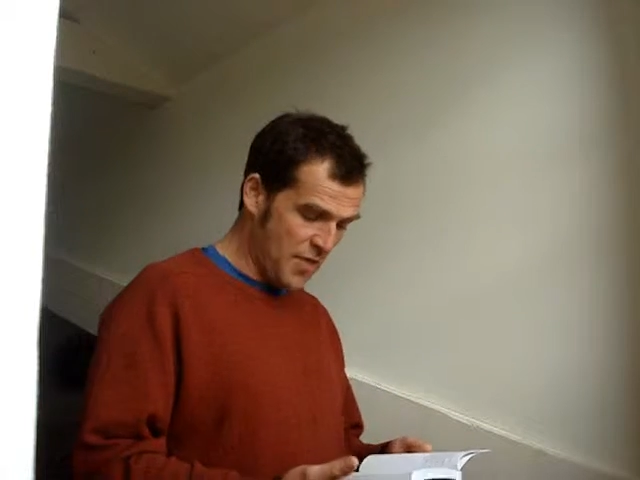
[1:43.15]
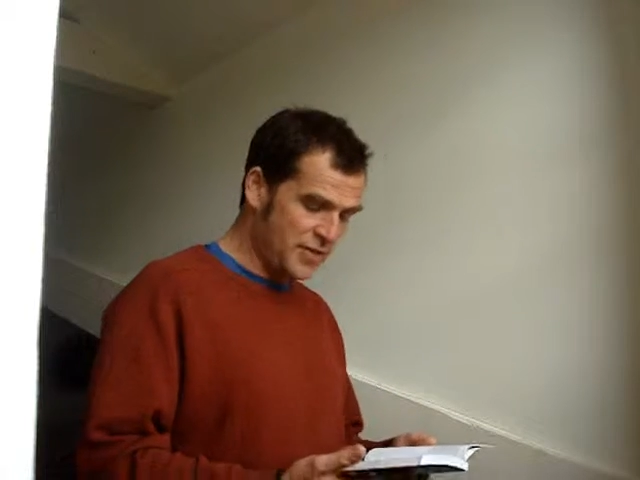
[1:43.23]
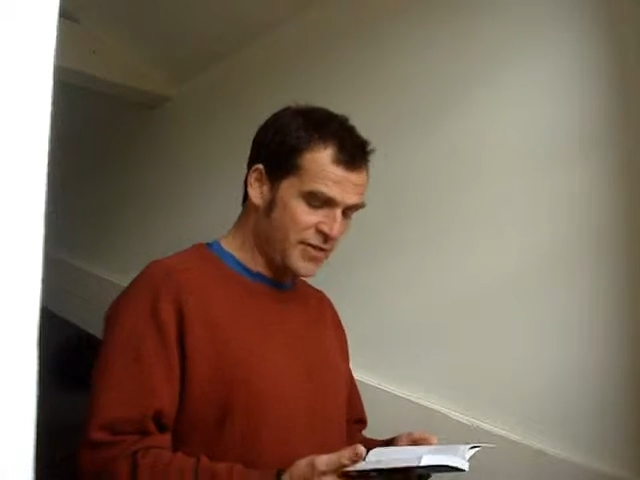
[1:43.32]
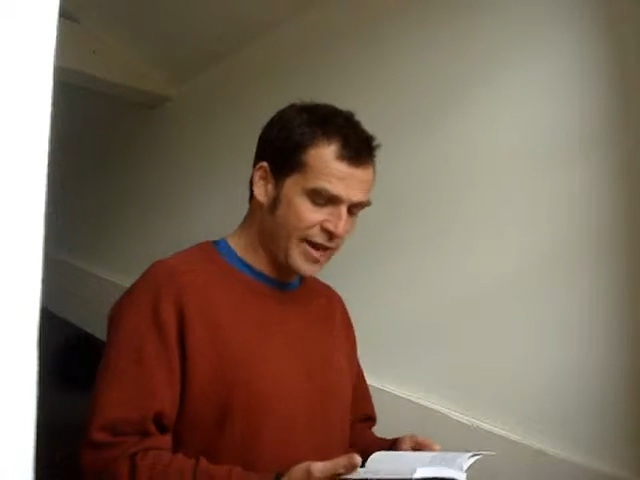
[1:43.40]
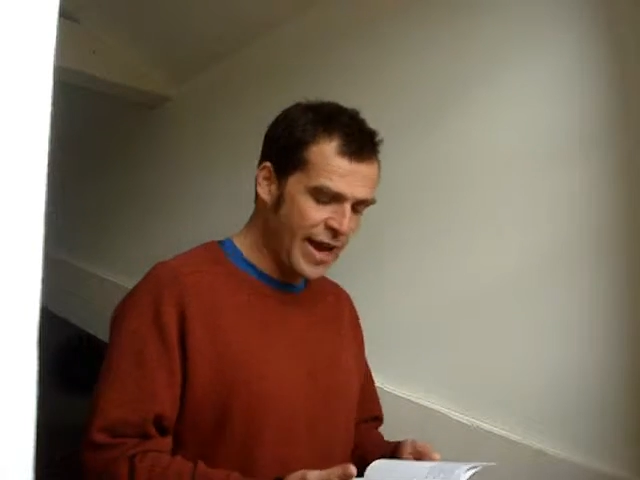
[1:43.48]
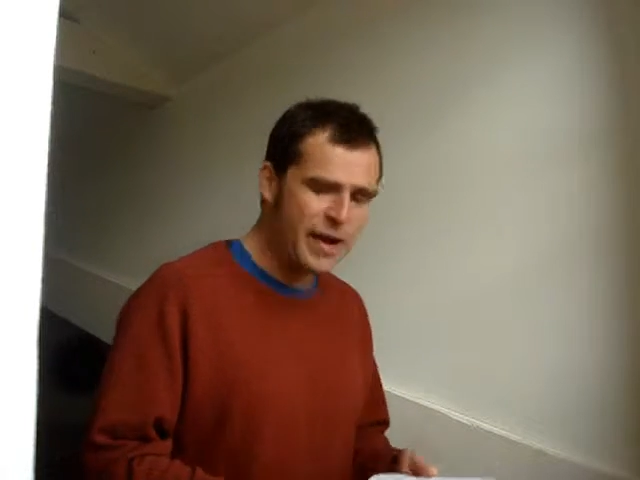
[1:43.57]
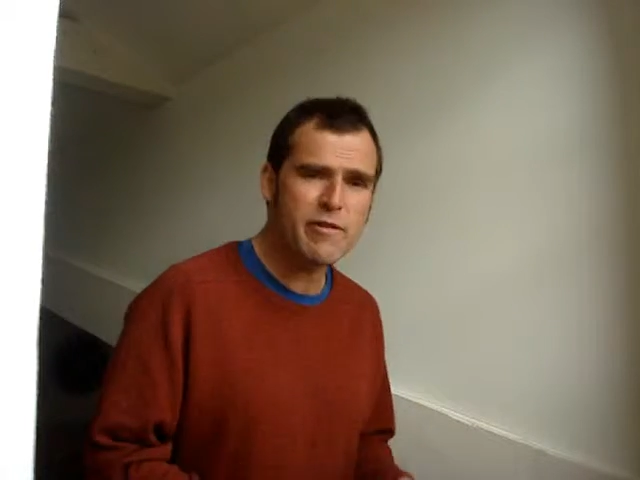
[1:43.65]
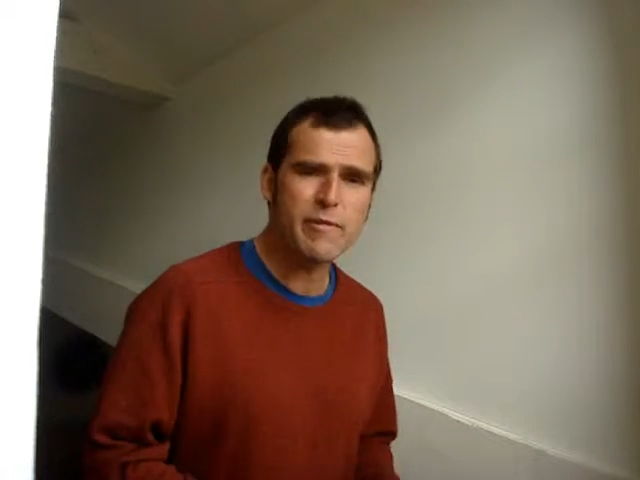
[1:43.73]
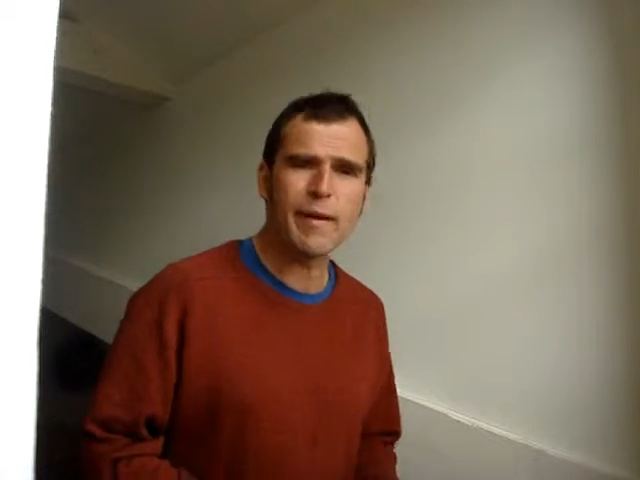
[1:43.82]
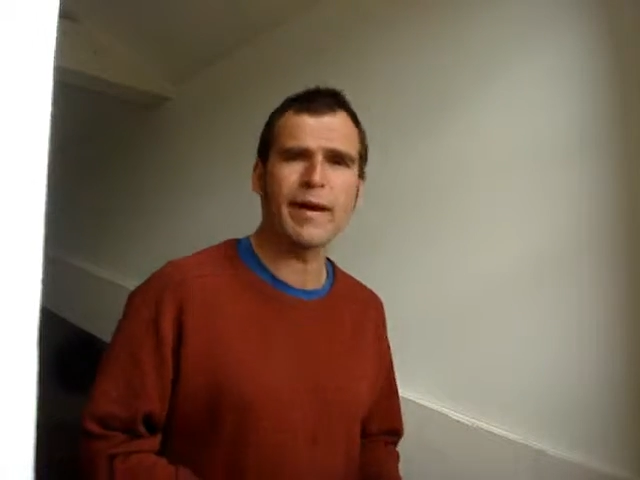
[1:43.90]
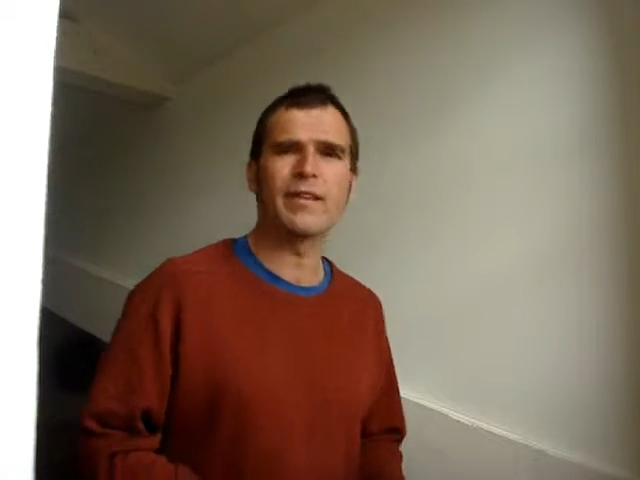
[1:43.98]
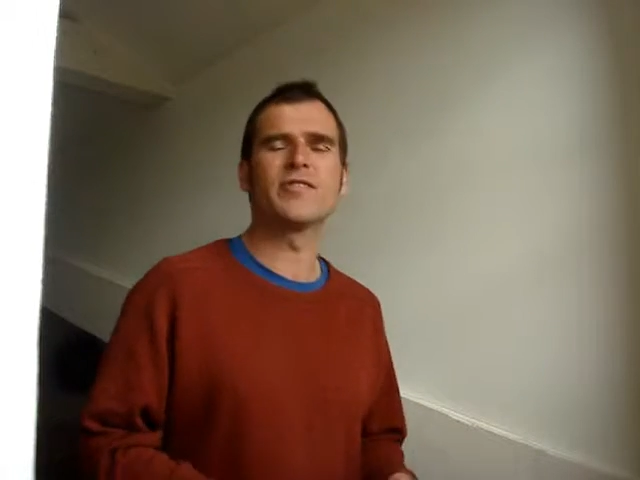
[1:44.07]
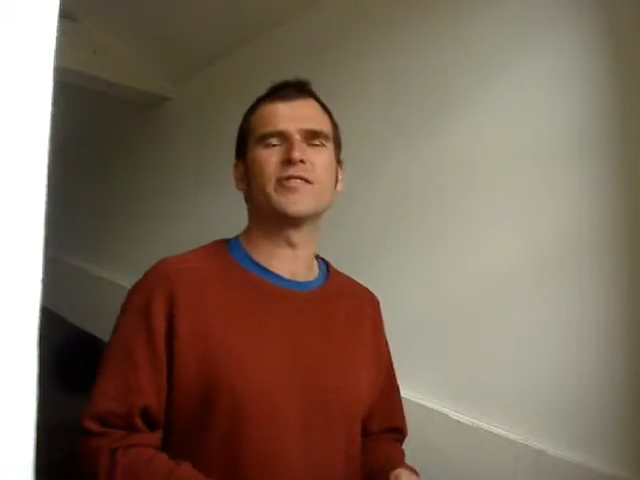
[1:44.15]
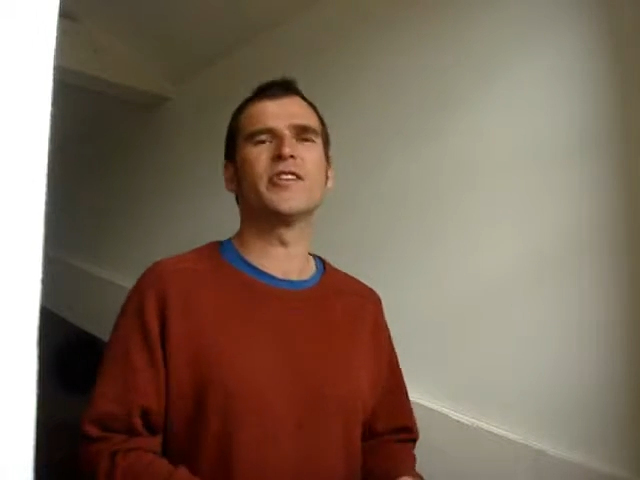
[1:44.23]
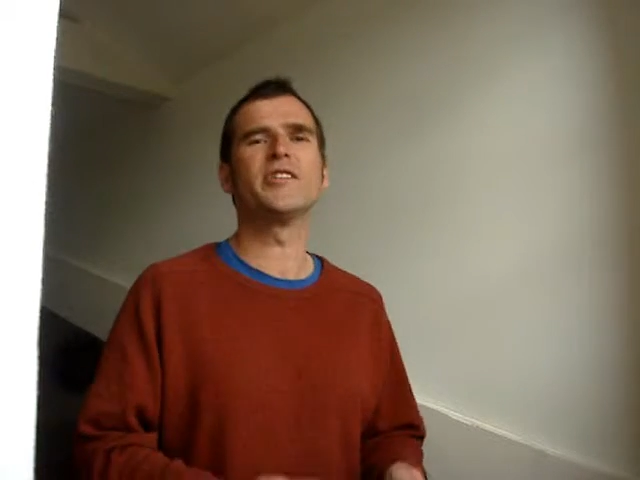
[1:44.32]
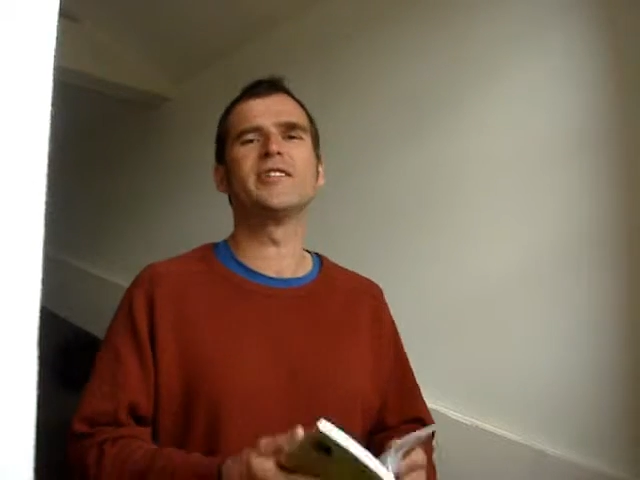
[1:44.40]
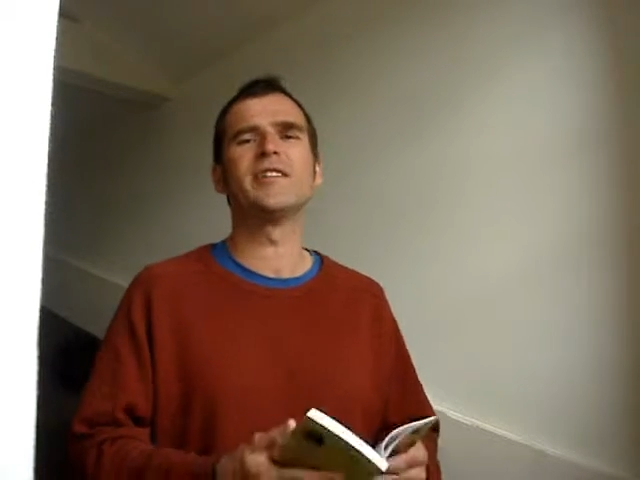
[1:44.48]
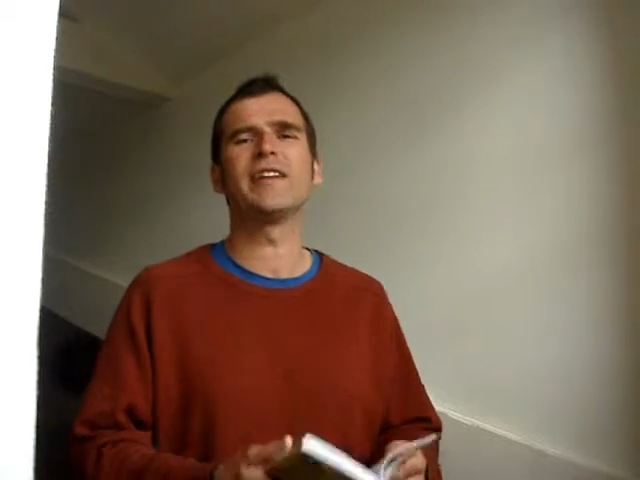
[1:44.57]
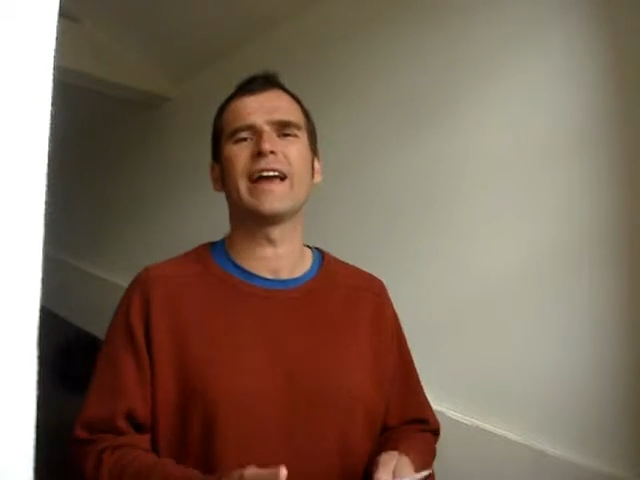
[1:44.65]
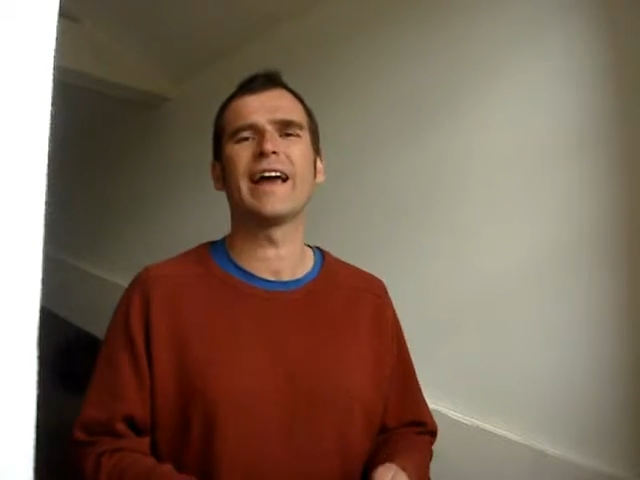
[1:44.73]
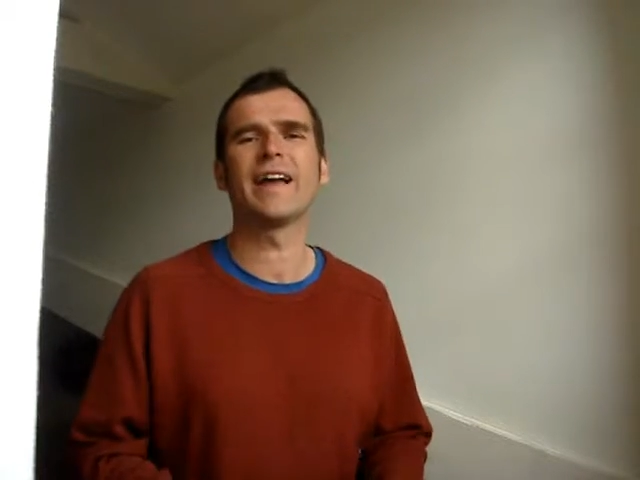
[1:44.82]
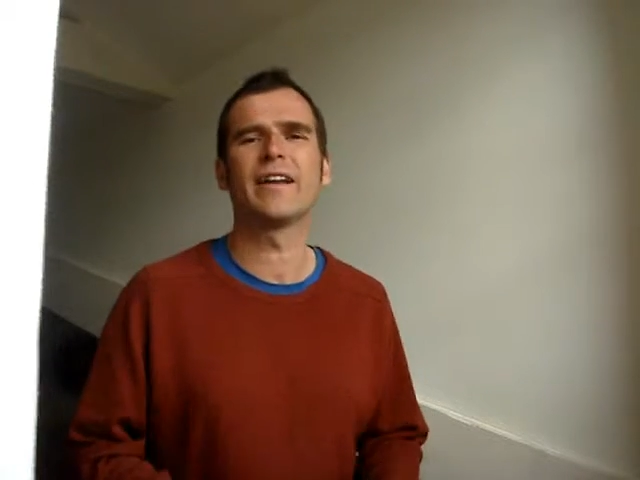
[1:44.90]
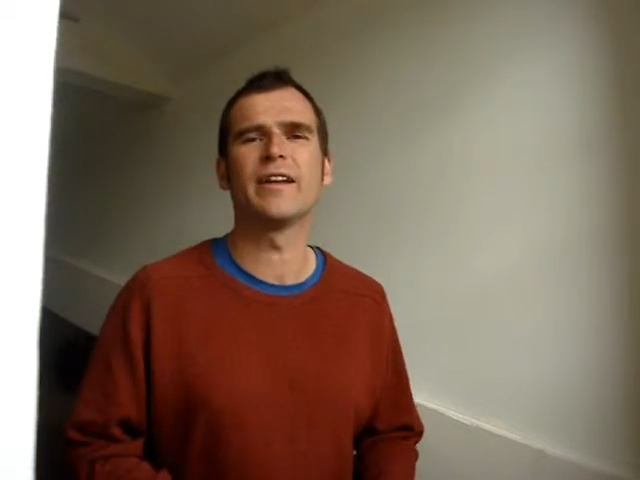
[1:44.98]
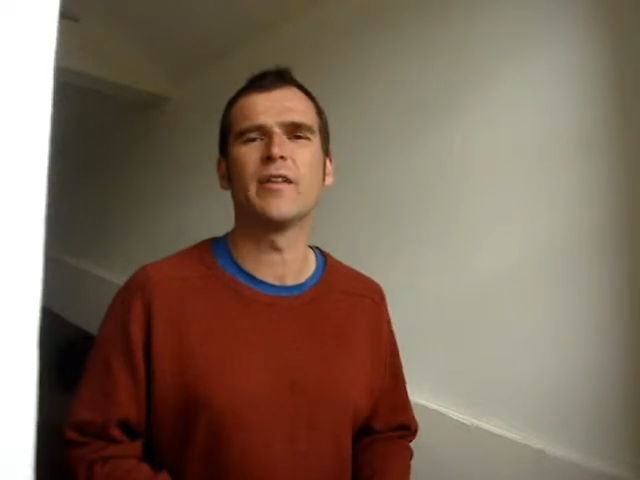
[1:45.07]
the dairyman certainly
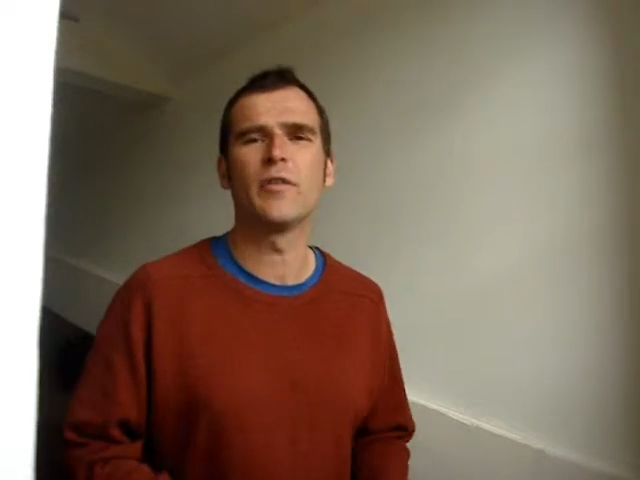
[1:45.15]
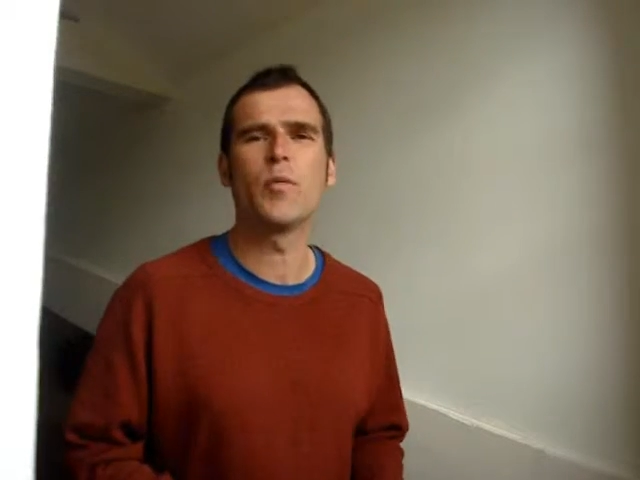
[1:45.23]
had